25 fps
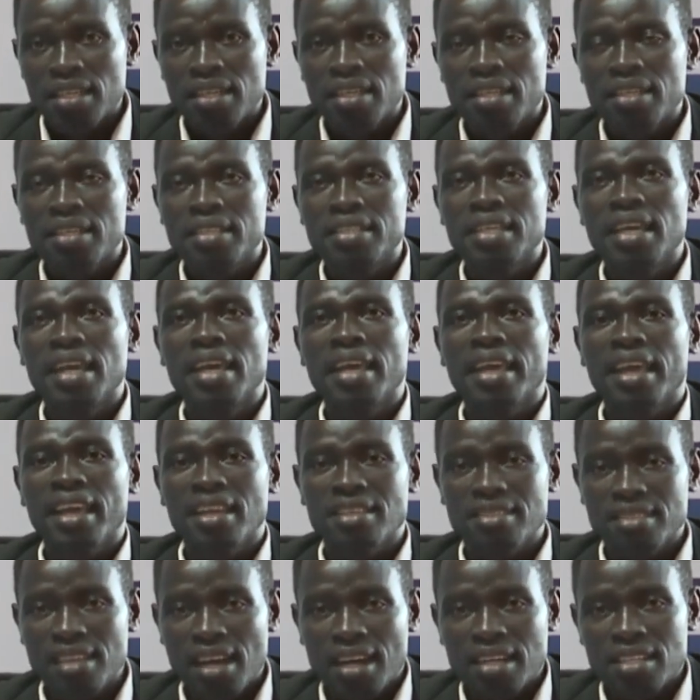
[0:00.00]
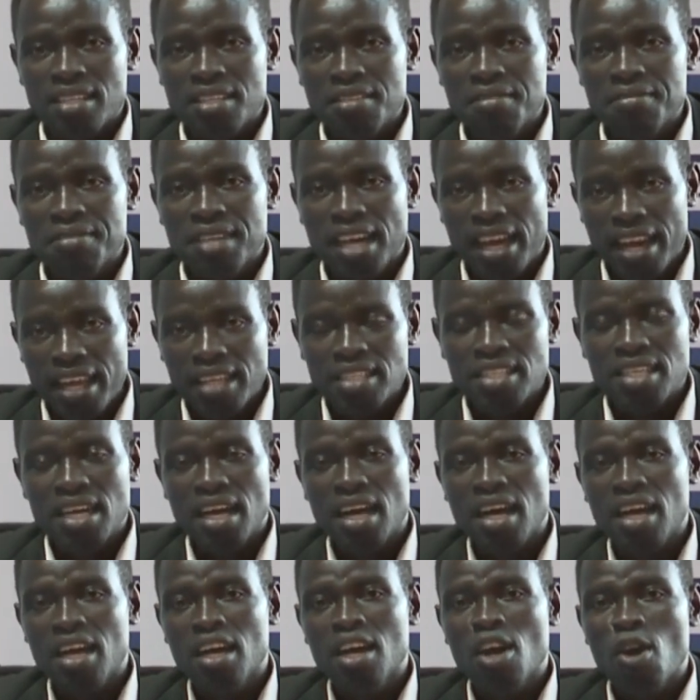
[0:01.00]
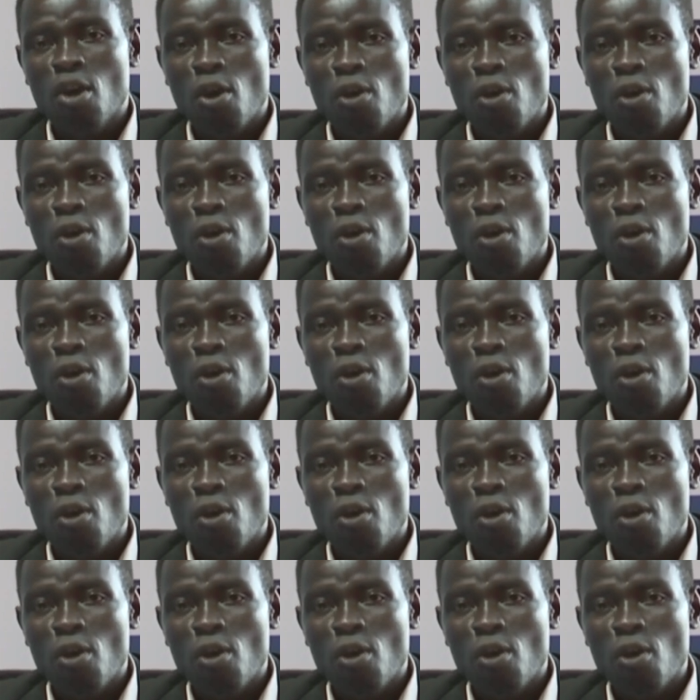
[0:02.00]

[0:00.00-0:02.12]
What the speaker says: the Executive Director